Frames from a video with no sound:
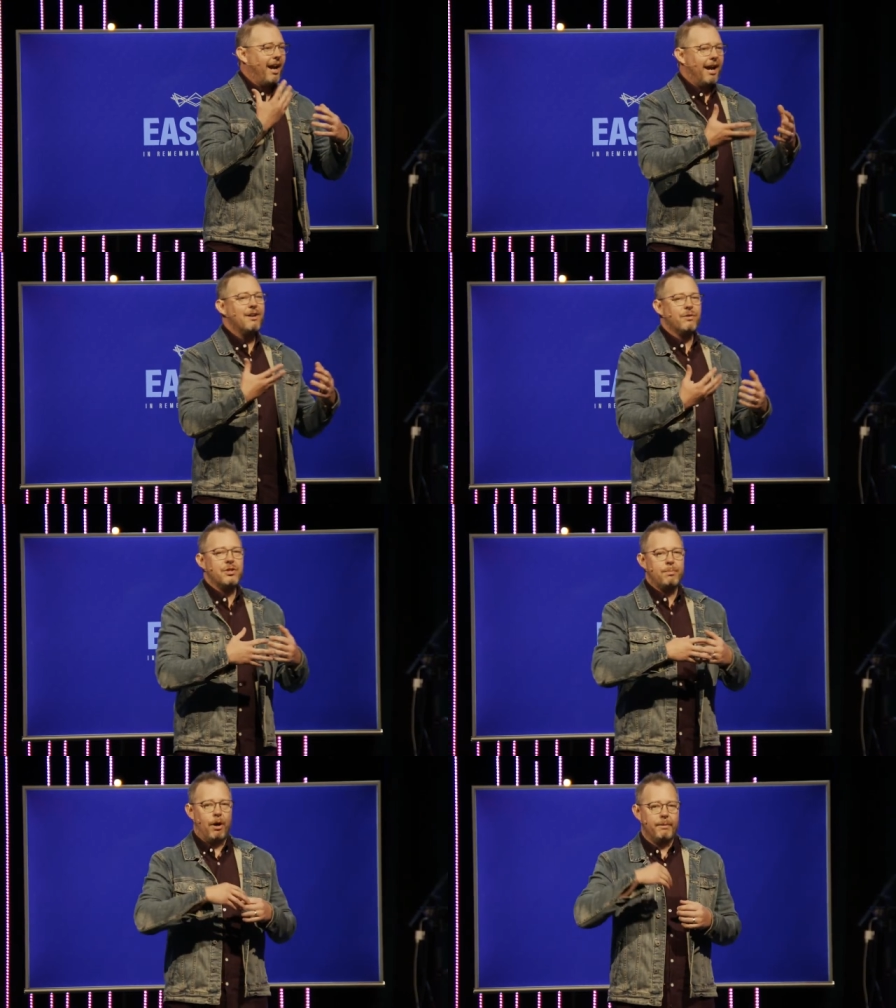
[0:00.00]
handle
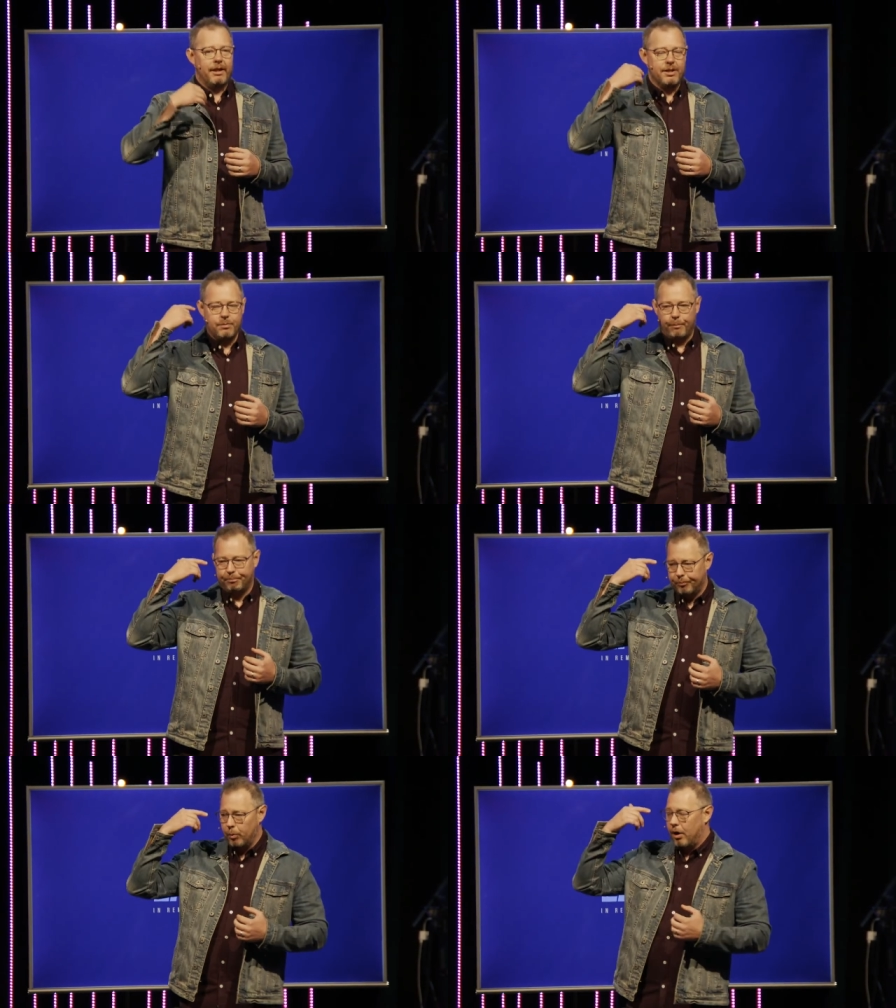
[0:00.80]
this moment is
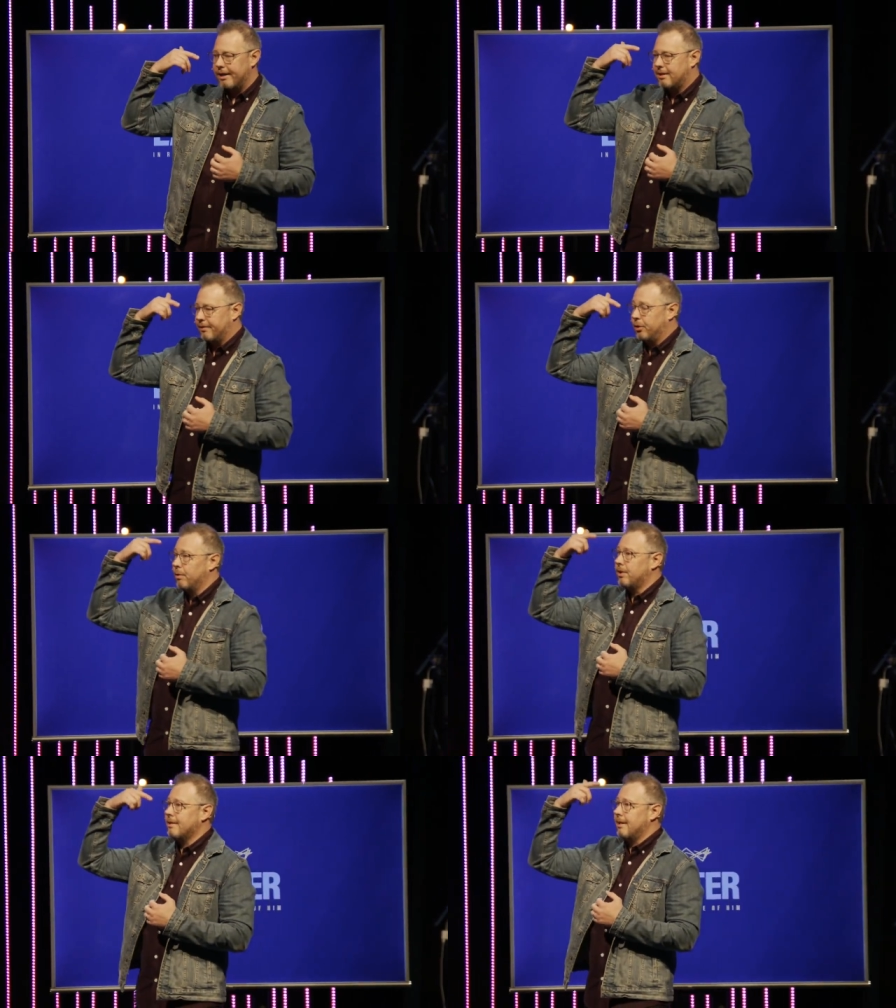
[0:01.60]
what I start to do
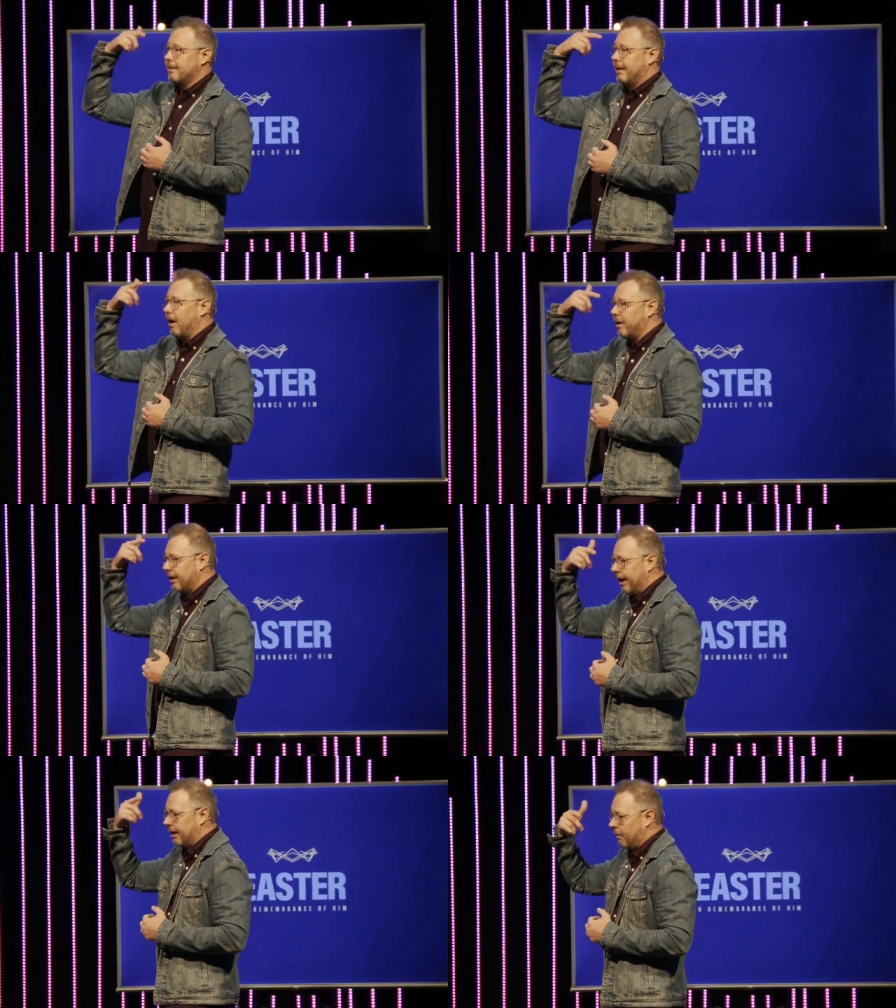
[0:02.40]
is I start to
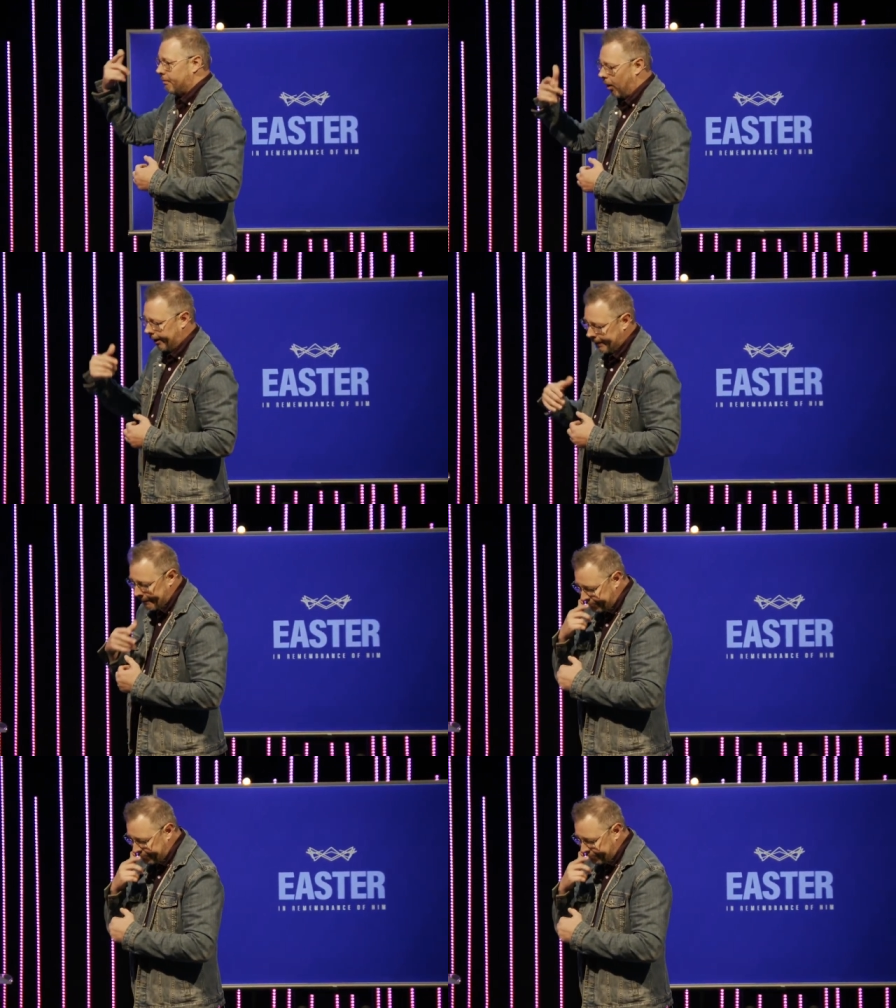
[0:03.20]
calculate in my mind